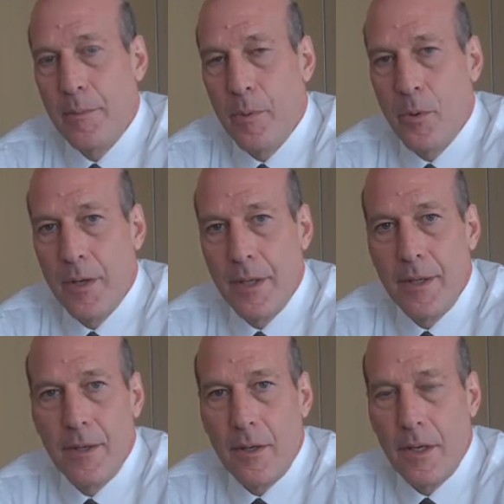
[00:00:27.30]
reported
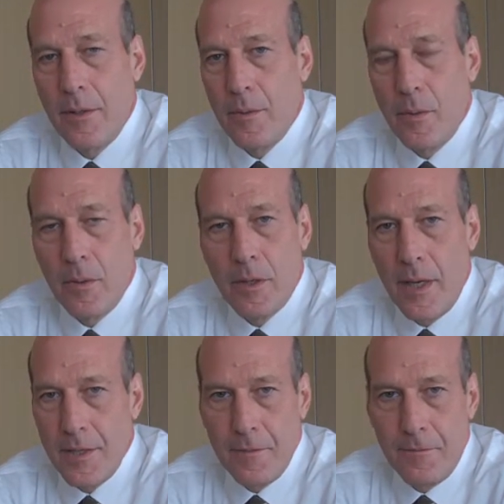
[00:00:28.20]
on all
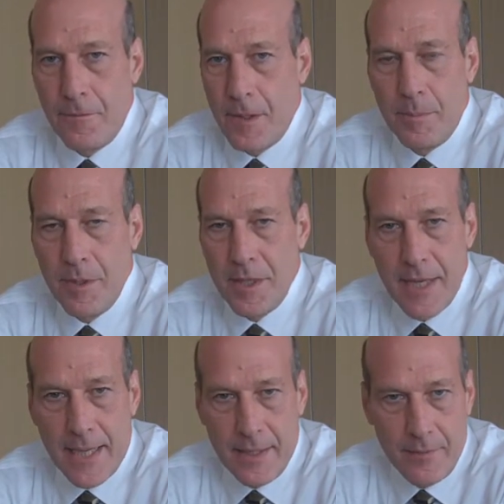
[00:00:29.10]
kinds of uh,
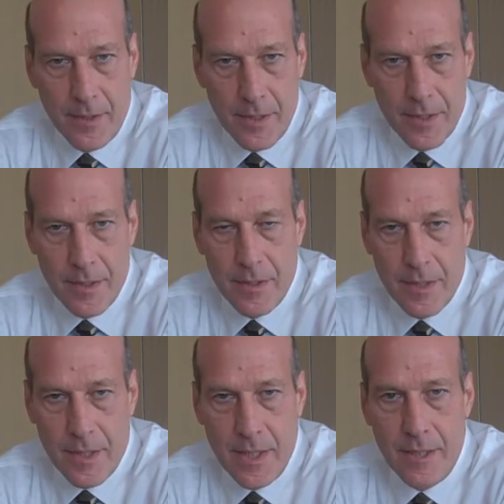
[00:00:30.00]
police activities in the
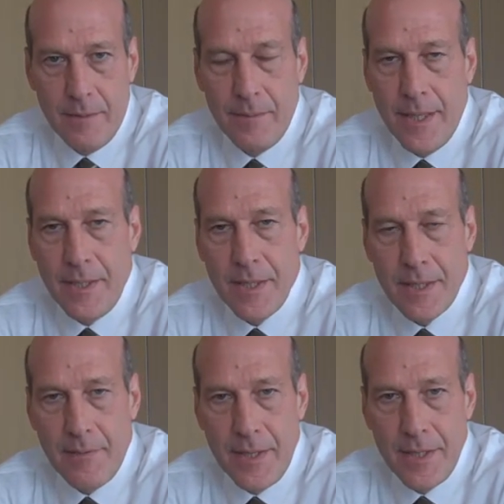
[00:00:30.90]
city in the
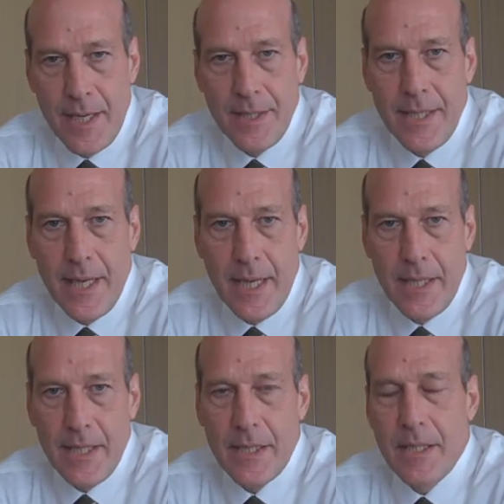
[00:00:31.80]
1870s and
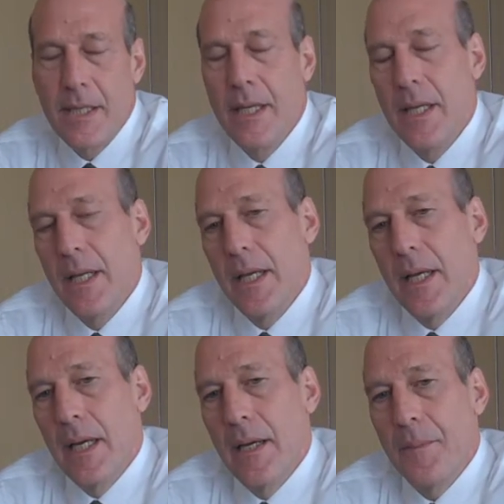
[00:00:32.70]
1880s.
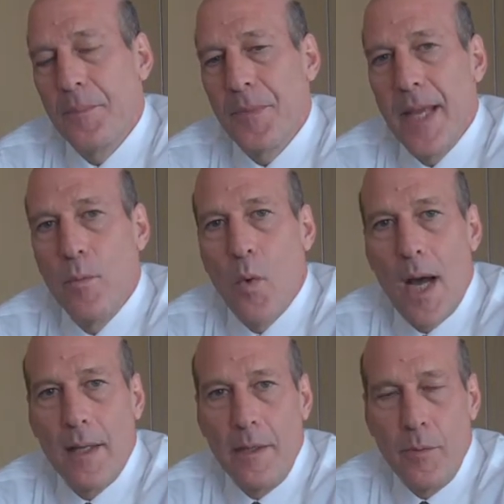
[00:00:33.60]
Um, and
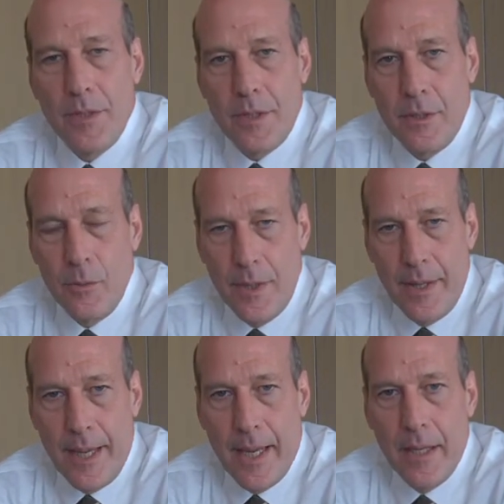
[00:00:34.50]
while he was
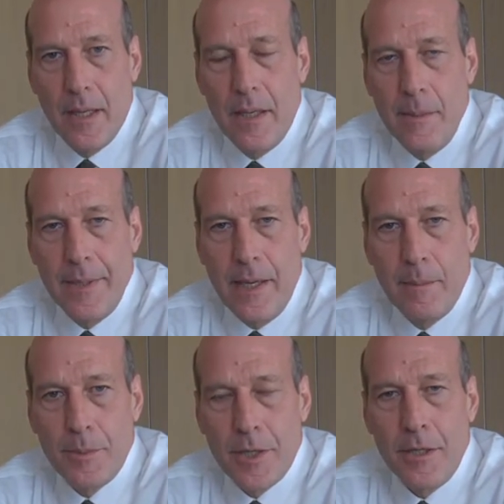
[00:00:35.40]
doing that, uh, he
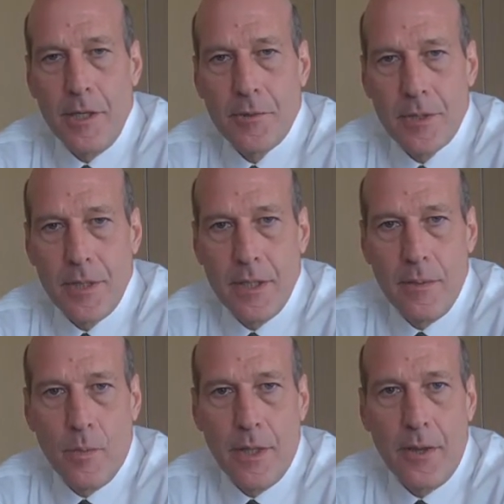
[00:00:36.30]
became particularly
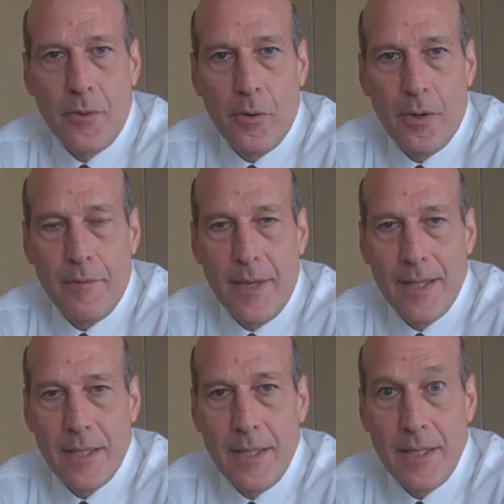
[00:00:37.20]
interested in what he thought of
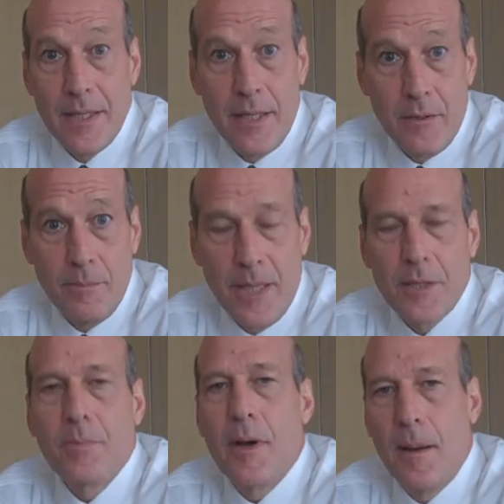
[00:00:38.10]
as the single
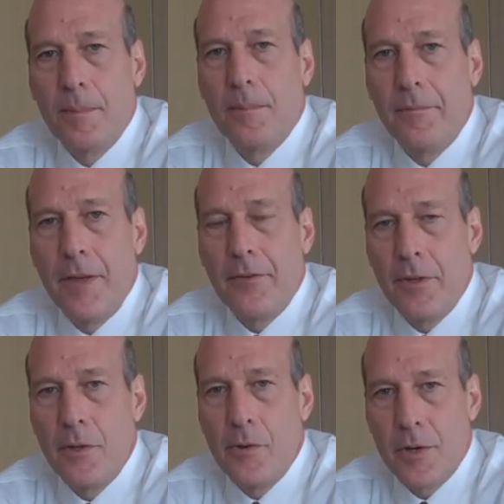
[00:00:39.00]
biggest problem
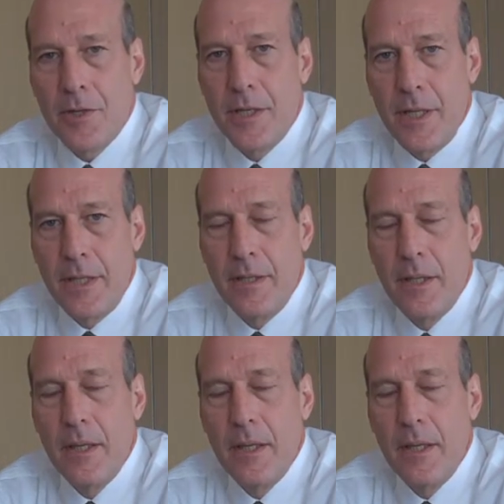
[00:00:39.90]
facing New York City